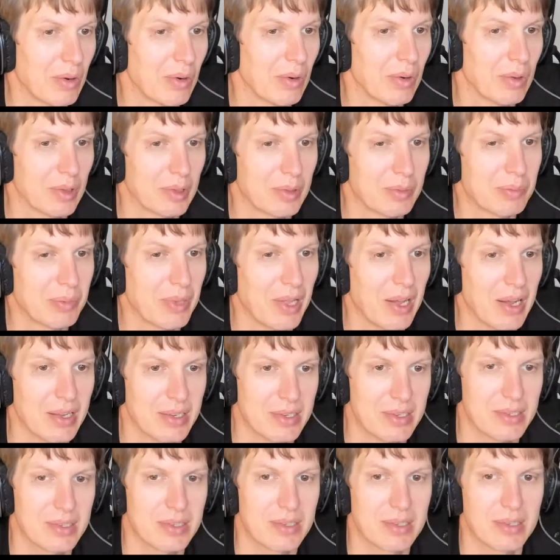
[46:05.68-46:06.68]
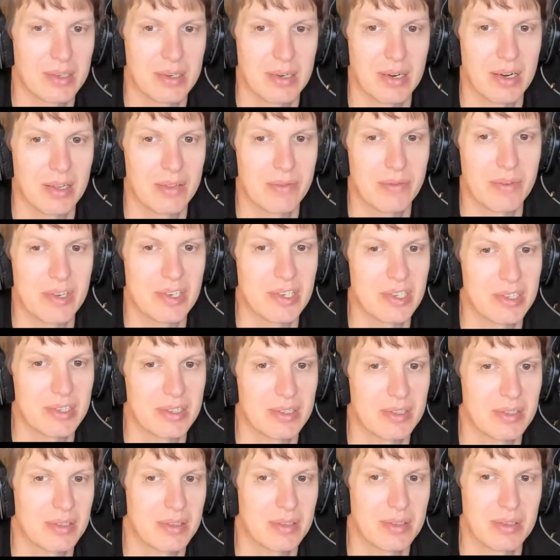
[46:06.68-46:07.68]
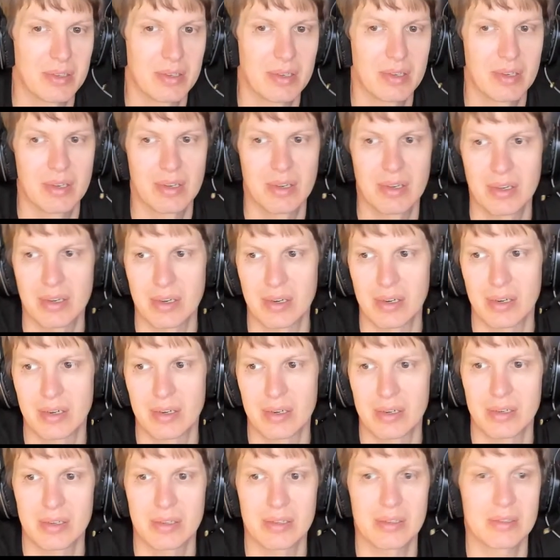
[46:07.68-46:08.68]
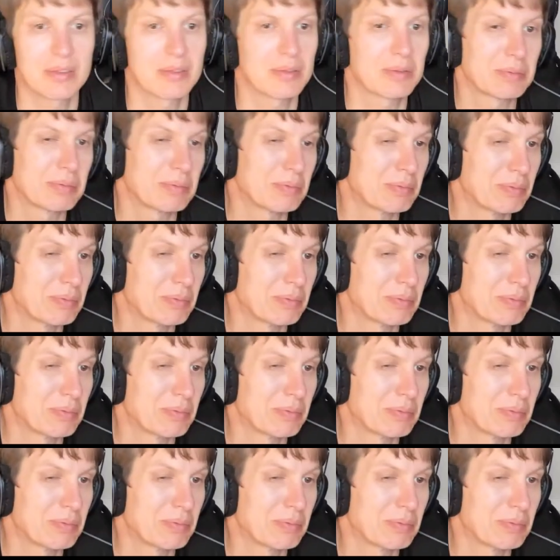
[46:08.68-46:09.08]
old plus, right? We just mm,